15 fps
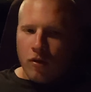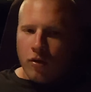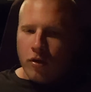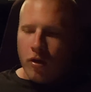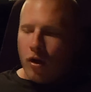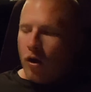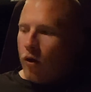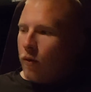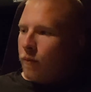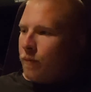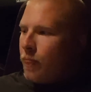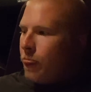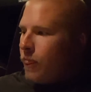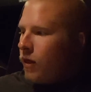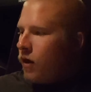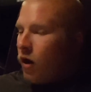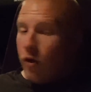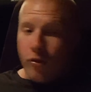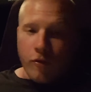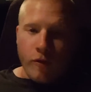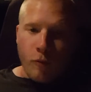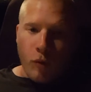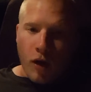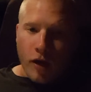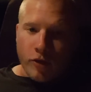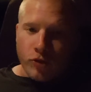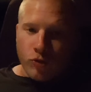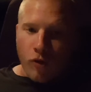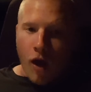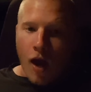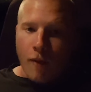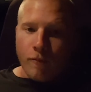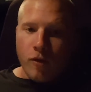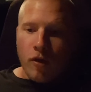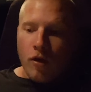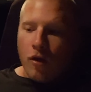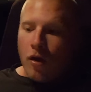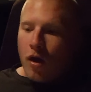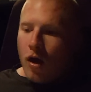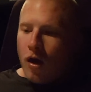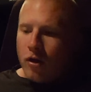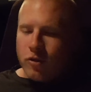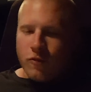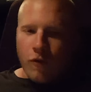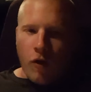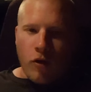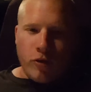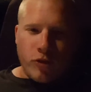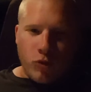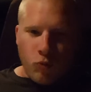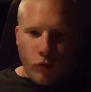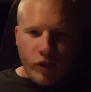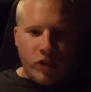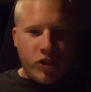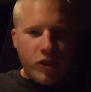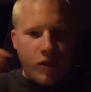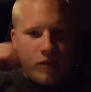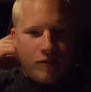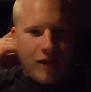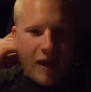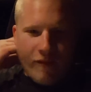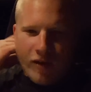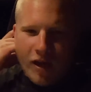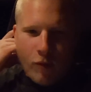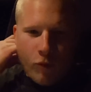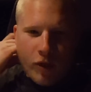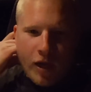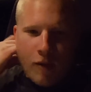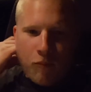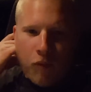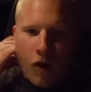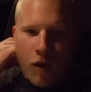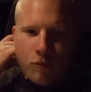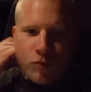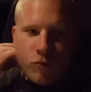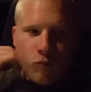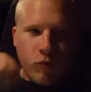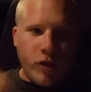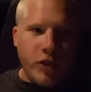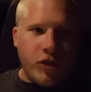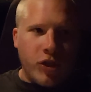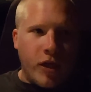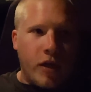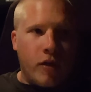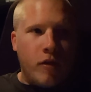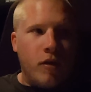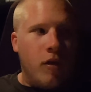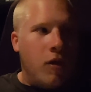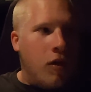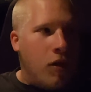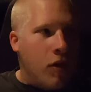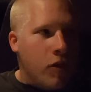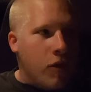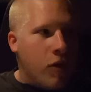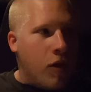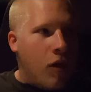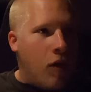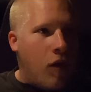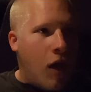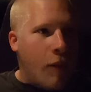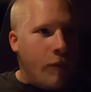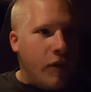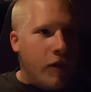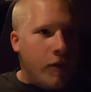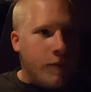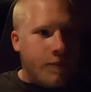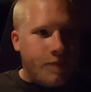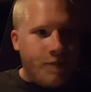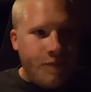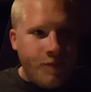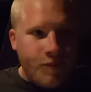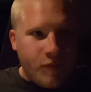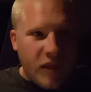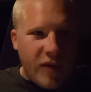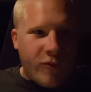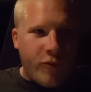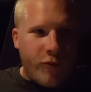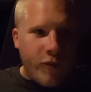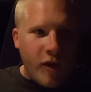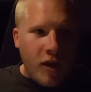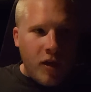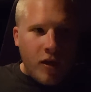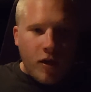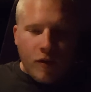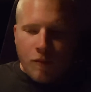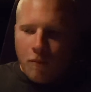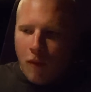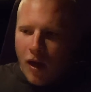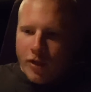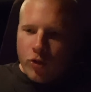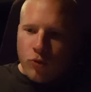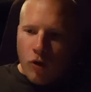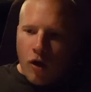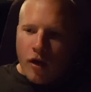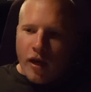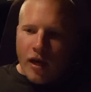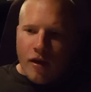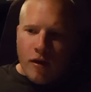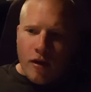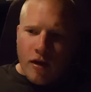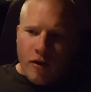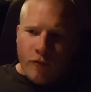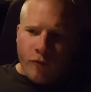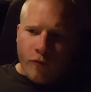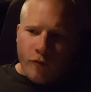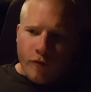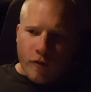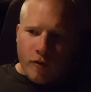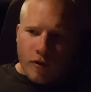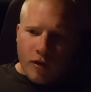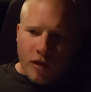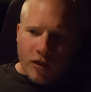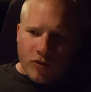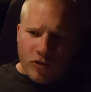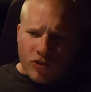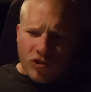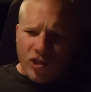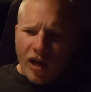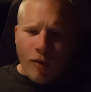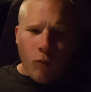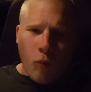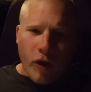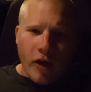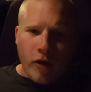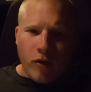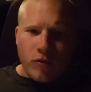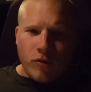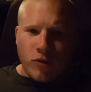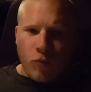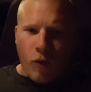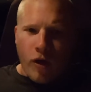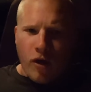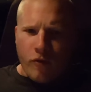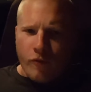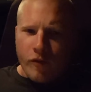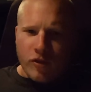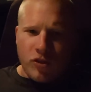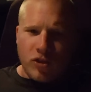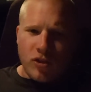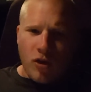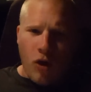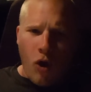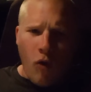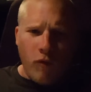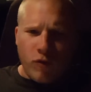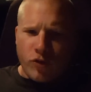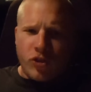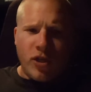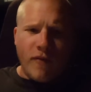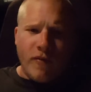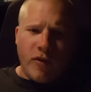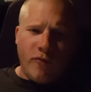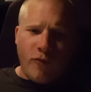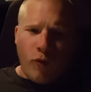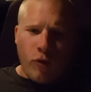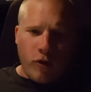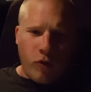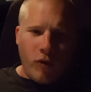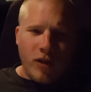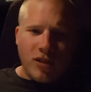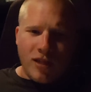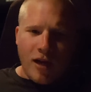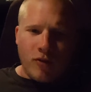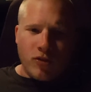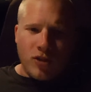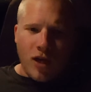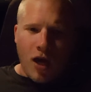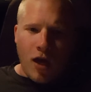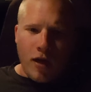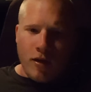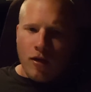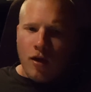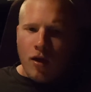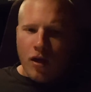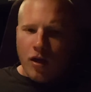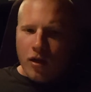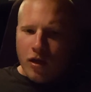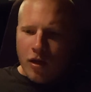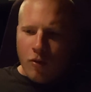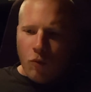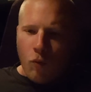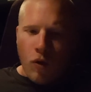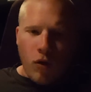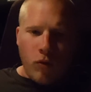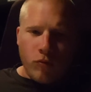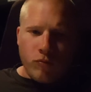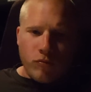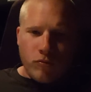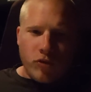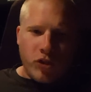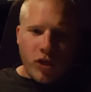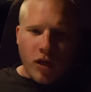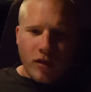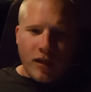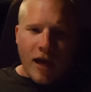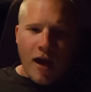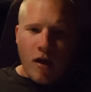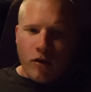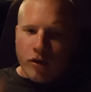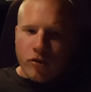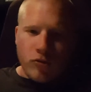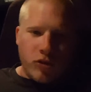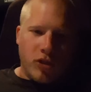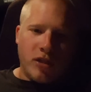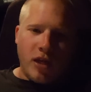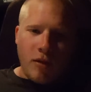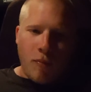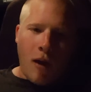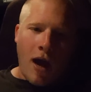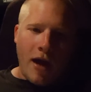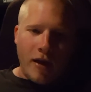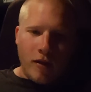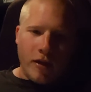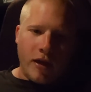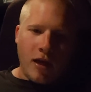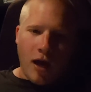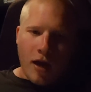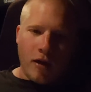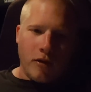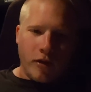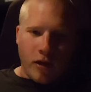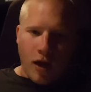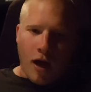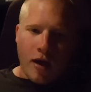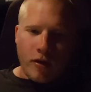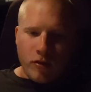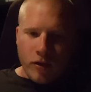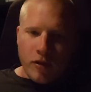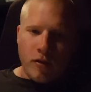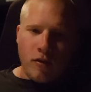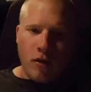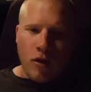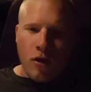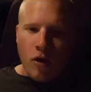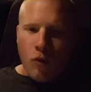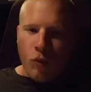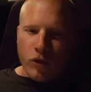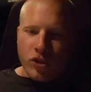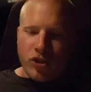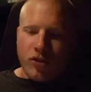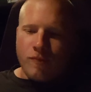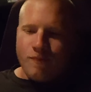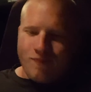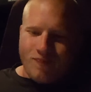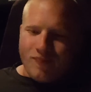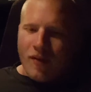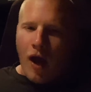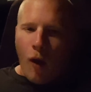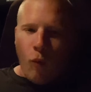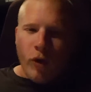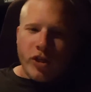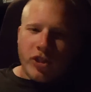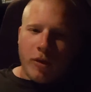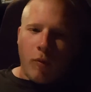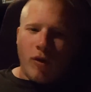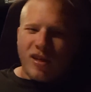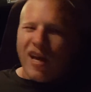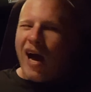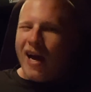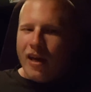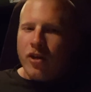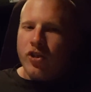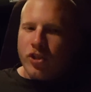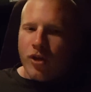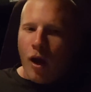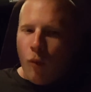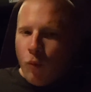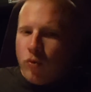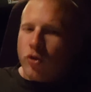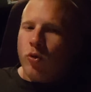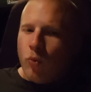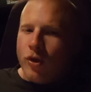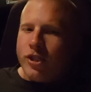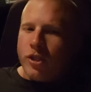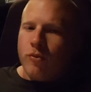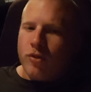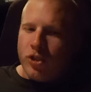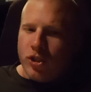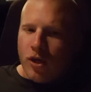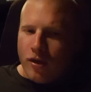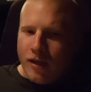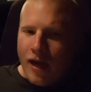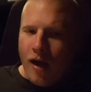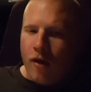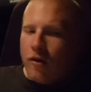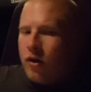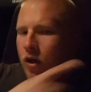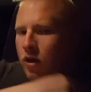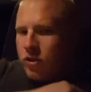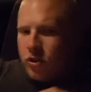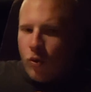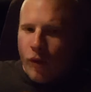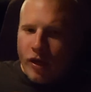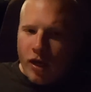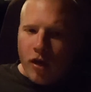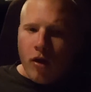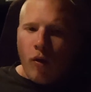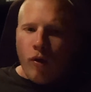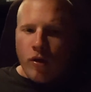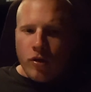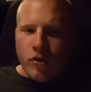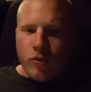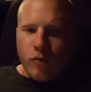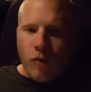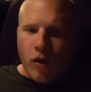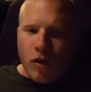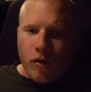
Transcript: you know, other than what I described. As far as the regen, haven't really had problems with regen. You know, I mean, if my truck is set weird to where if it's over 74 degrees outside, it won't shut down. It'll just keep idling and idling and idling, which I wish it would I do wish it would shut down so it can go into